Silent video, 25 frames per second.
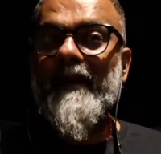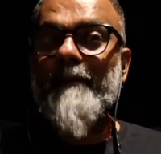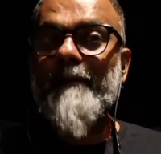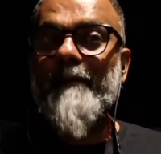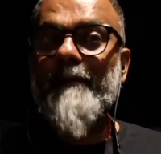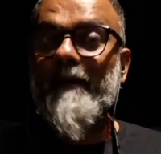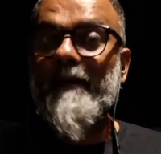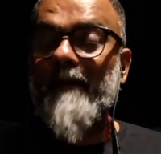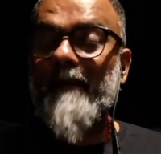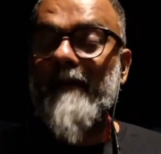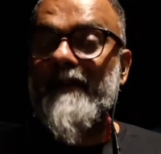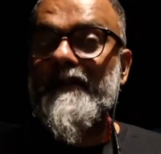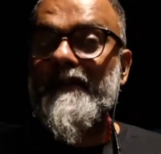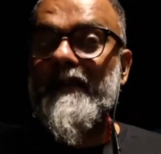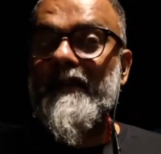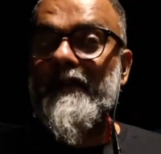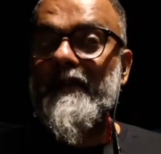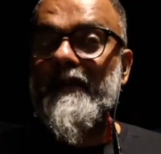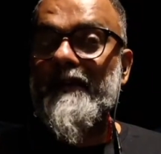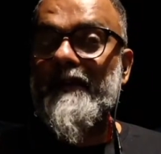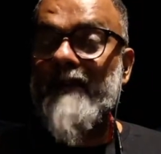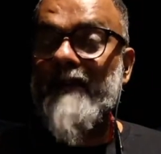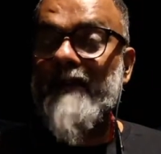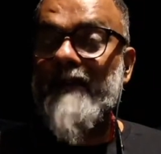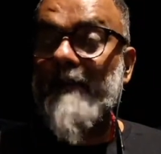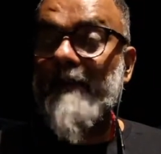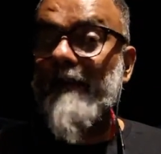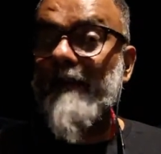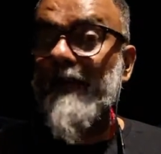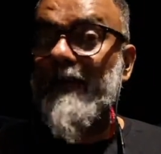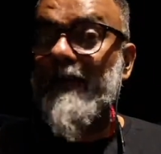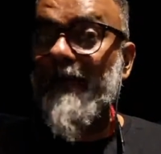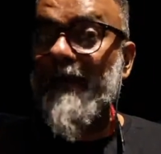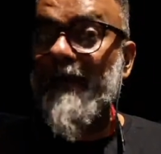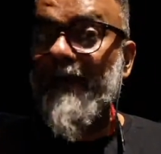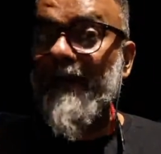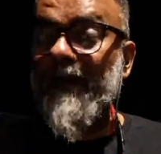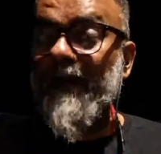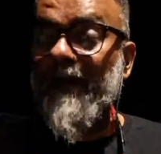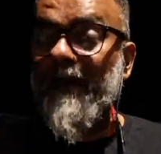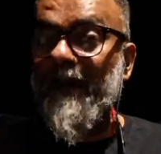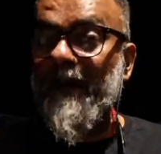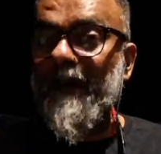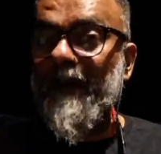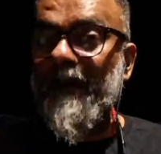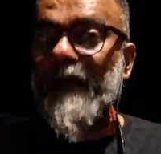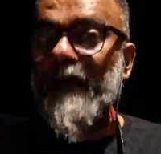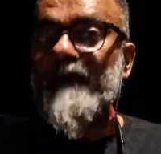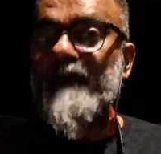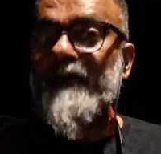premature to jump into any
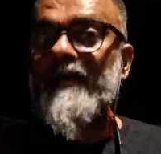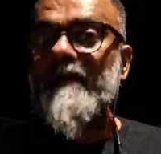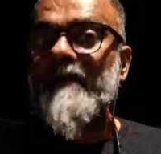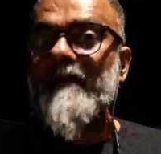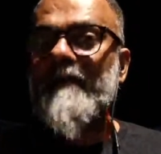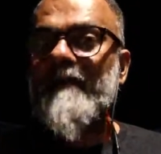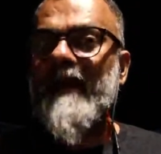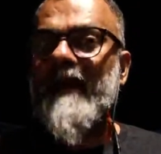conclusion.